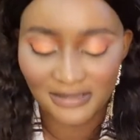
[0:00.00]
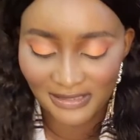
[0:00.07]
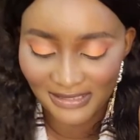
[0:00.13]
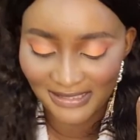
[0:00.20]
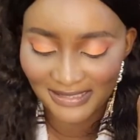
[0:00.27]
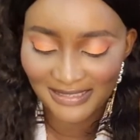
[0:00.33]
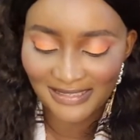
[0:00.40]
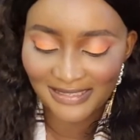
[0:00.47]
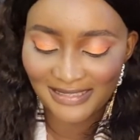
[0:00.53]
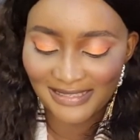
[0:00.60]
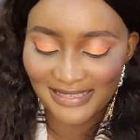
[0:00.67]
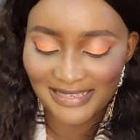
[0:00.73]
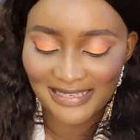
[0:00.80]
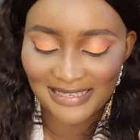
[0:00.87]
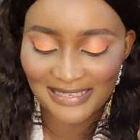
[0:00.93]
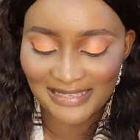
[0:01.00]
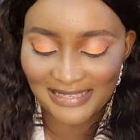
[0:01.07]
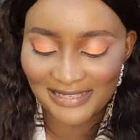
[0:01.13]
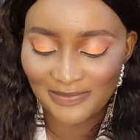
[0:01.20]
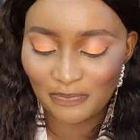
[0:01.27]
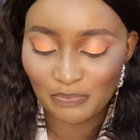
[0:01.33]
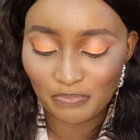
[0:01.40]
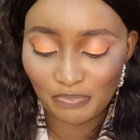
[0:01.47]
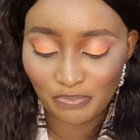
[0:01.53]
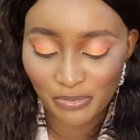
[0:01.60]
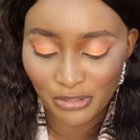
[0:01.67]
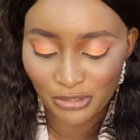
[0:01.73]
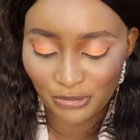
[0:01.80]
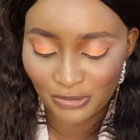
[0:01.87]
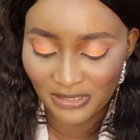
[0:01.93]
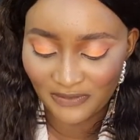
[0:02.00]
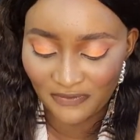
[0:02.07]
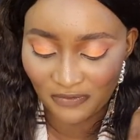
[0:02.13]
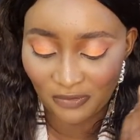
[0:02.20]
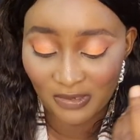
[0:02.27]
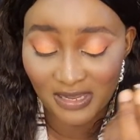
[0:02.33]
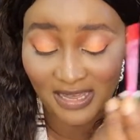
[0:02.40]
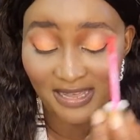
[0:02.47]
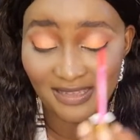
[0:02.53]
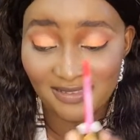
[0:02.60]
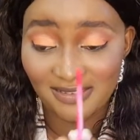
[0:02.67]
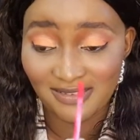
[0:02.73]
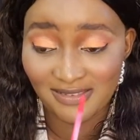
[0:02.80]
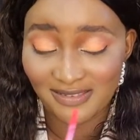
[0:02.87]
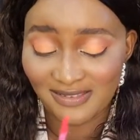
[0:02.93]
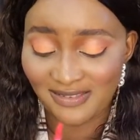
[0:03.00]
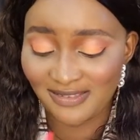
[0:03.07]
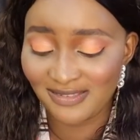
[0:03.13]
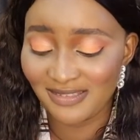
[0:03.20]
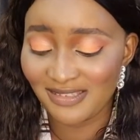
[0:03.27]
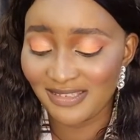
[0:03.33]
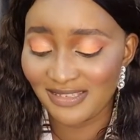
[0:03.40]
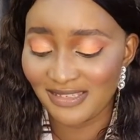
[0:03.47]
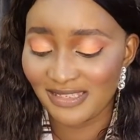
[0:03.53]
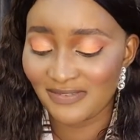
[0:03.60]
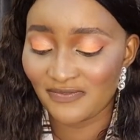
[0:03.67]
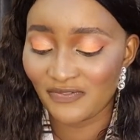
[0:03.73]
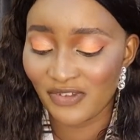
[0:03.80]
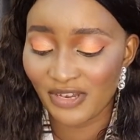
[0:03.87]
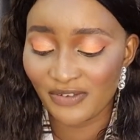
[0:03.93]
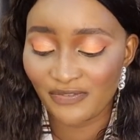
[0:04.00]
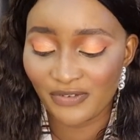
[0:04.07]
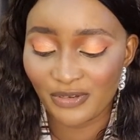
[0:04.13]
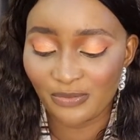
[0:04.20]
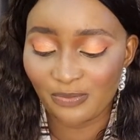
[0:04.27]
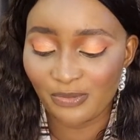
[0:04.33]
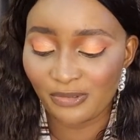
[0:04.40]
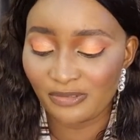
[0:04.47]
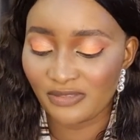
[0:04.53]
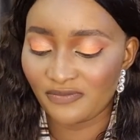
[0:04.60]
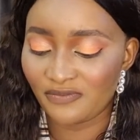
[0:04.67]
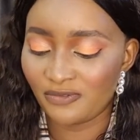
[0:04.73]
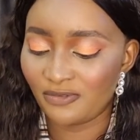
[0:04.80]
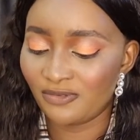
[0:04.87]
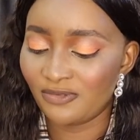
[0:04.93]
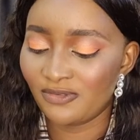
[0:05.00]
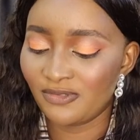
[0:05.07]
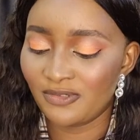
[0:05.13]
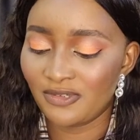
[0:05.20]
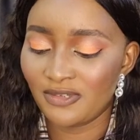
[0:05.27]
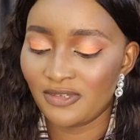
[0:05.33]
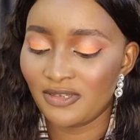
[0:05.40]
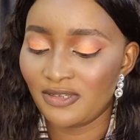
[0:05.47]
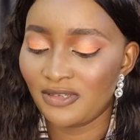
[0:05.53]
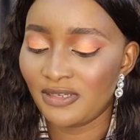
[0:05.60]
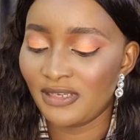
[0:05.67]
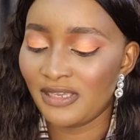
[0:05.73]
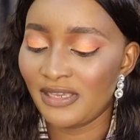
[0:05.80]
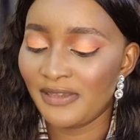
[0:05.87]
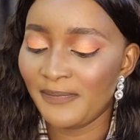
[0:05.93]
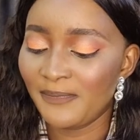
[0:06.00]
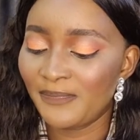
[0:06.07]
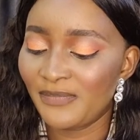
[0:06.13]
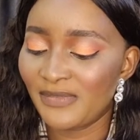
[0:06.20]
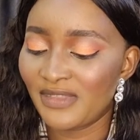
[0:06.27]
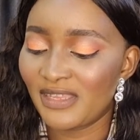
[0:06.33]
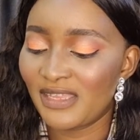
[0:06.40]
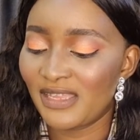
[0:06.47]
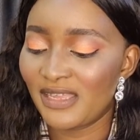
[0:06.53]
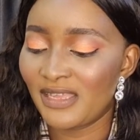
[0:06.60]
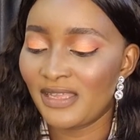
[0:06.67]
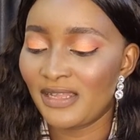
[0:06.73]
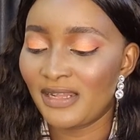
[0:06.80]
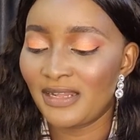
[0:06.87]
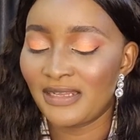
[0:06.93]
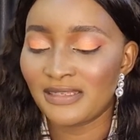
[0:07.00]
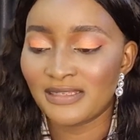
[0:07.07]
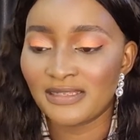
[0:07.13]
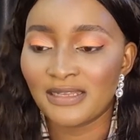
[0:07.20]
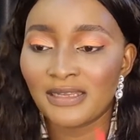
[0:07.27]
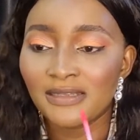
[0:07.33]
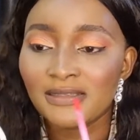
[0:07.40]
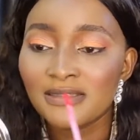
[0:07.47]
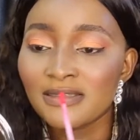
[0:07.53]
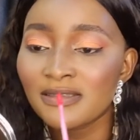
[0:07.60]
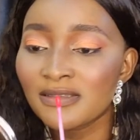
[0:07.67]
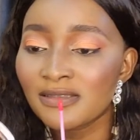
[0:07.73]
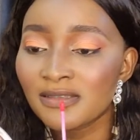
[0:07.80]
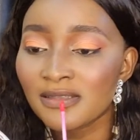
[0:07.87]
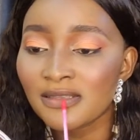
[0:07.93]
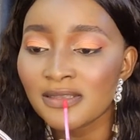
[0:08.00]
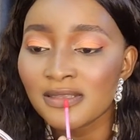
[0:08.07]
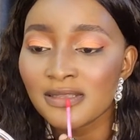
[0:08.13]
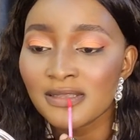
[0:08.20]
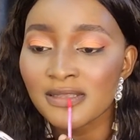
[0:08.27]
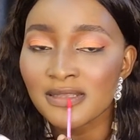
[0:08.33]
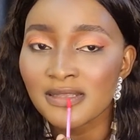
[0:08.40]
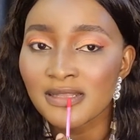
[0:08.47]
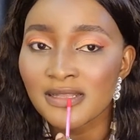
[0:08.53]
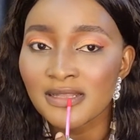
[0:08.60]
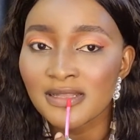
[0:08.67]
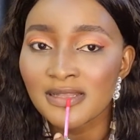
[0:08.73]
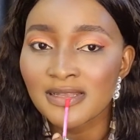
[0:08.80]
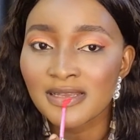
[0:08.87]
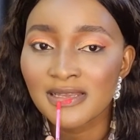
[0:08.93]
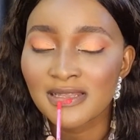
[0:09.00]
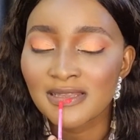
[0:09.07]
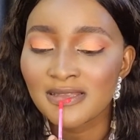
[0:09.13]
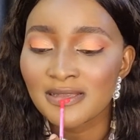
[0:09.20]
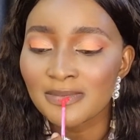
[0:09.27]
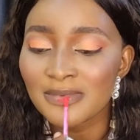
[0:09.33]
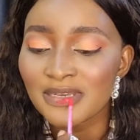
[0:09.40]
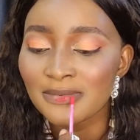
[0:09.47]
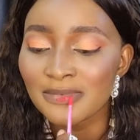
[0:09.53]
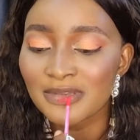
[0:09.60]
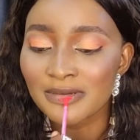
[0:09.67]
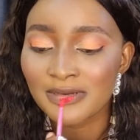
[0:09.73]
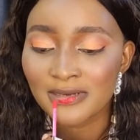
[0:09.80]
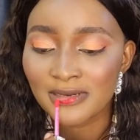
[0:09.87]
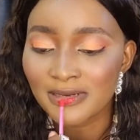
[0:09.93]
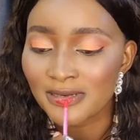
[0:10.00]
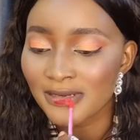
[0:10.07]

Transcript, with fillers: this is beautiful, guys. This is very very beautiful. Okay, let's start. I need to use my mirror.